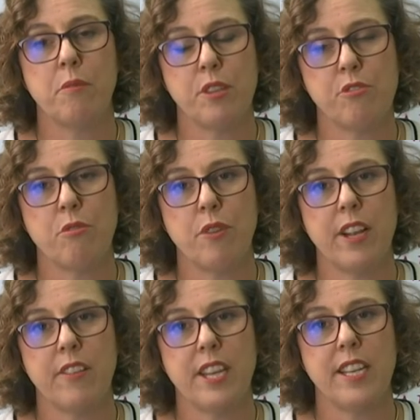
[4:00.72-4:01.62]
that we're
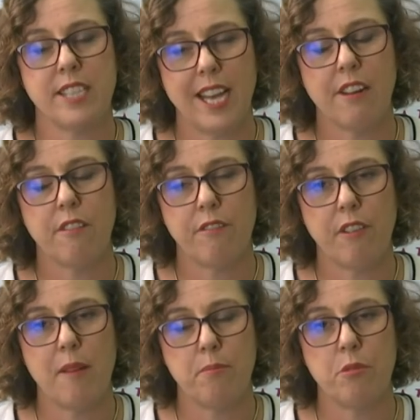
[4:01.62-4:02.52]
drawing the talent
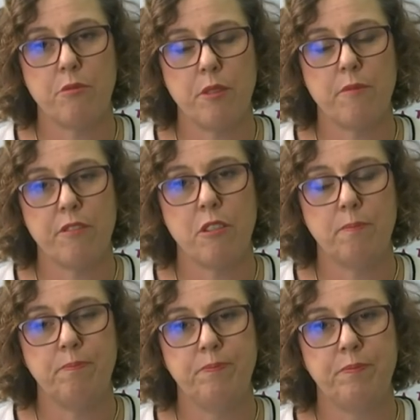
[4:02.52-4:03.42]
for our boardroom from.